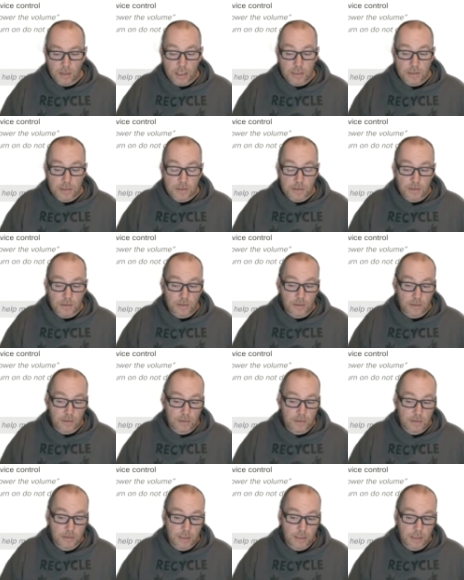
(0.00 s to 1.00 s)
as you saw,
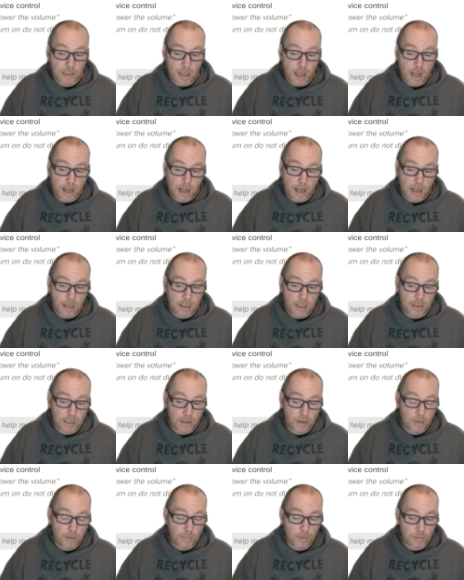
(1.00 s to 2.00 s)

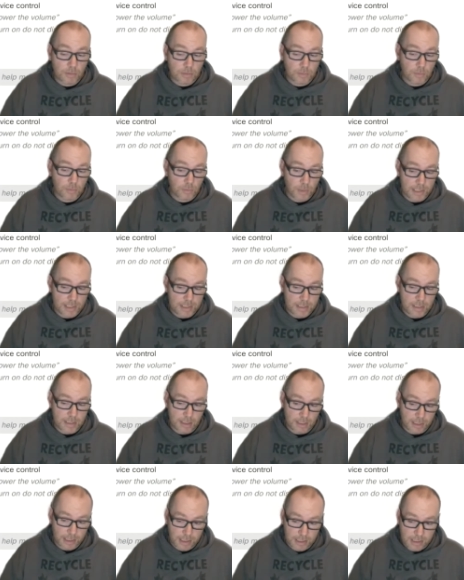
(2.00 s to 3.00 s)
there are multiple ways that
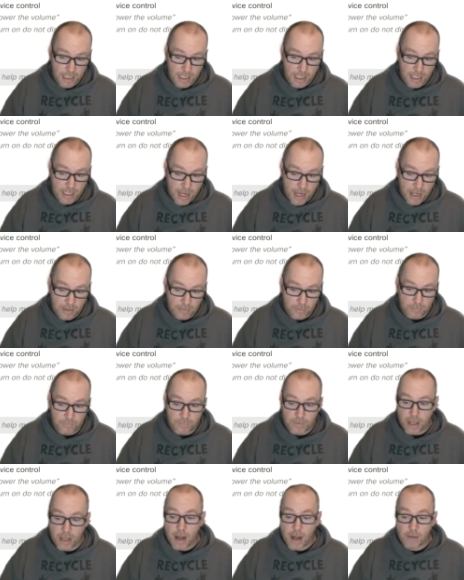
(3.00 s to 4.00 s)
I can get it out of
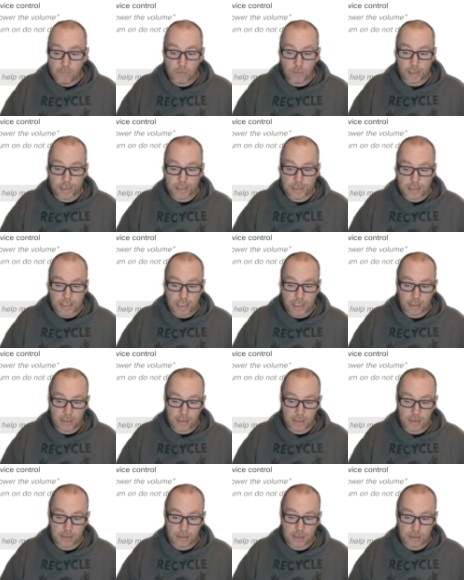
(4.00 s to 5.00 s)
the half awake state
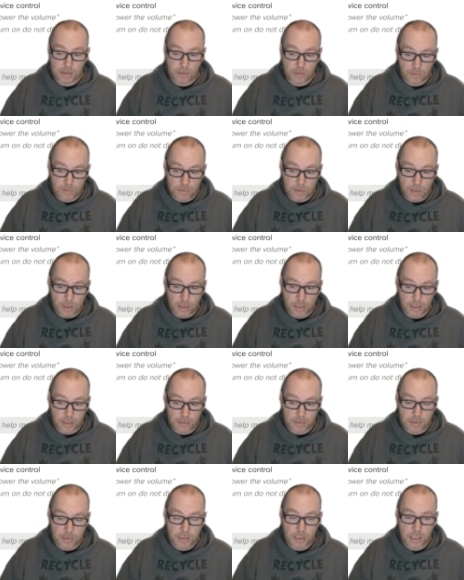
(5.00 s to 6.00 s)
and digital
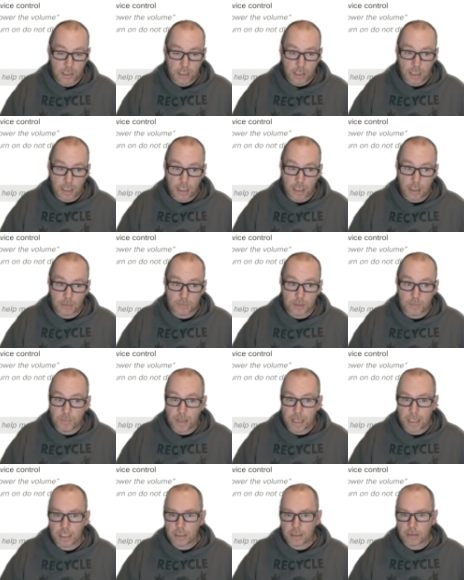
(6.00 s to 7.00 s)
signage.
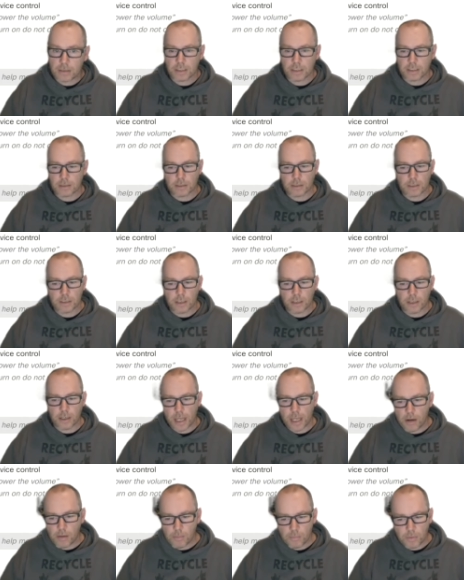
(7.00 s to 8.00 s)
Depending on it,
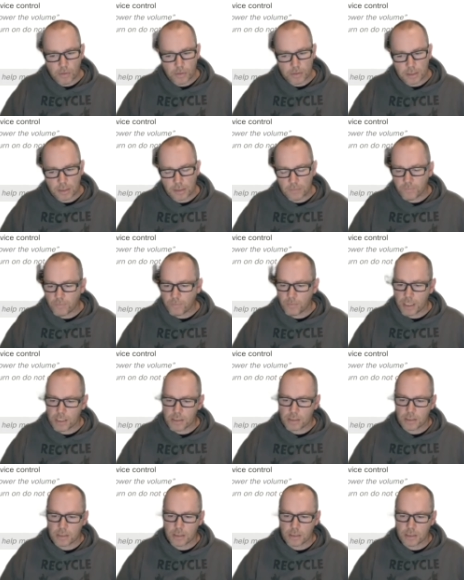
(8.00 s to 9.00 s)
how important the
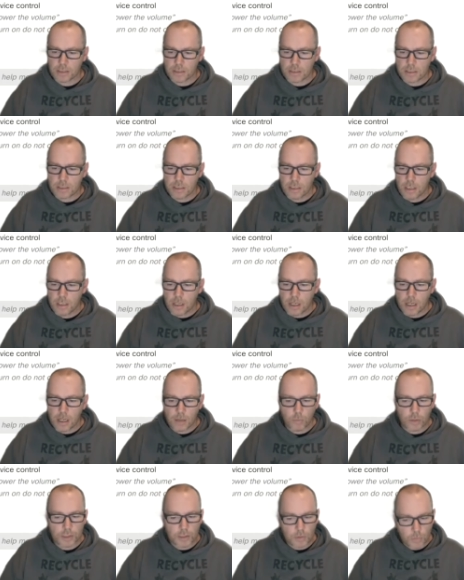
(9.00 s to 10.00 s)
information is,
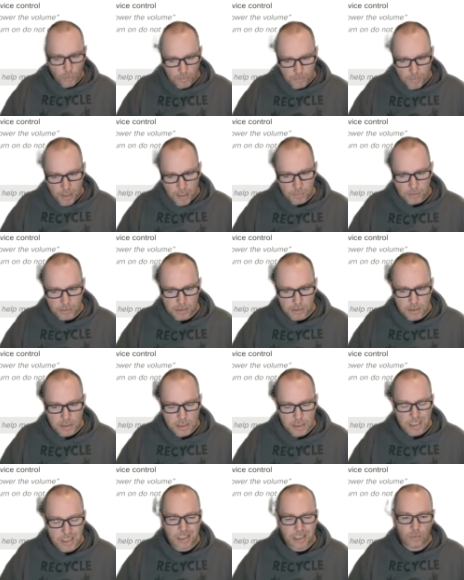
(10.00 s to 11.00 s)
what you want people to
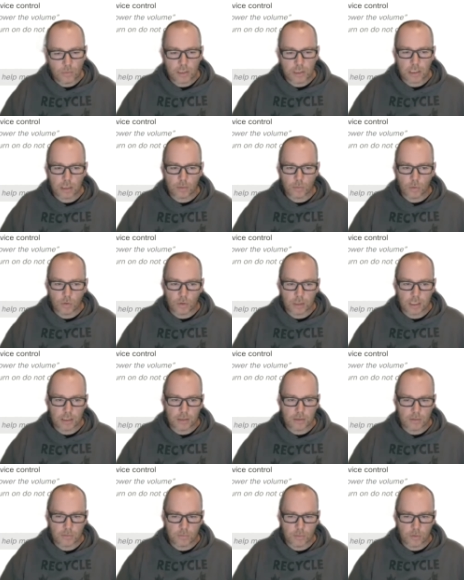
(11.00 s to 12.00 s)
see when they walk
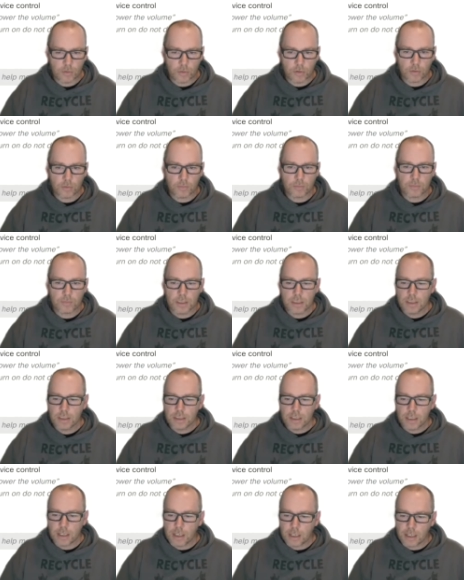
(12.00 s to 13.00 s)
in the room,
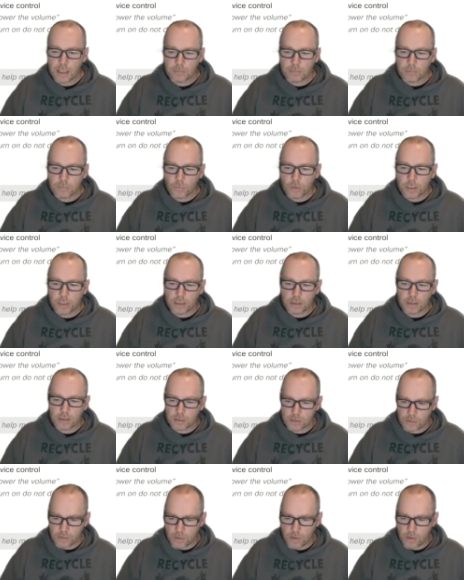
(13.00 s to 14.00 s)
we can
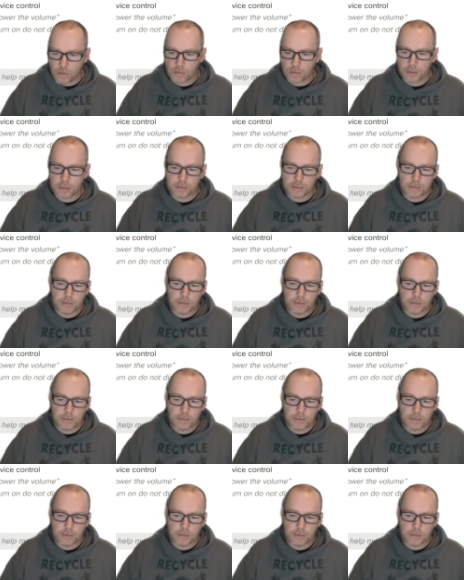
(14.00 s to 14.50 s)
control it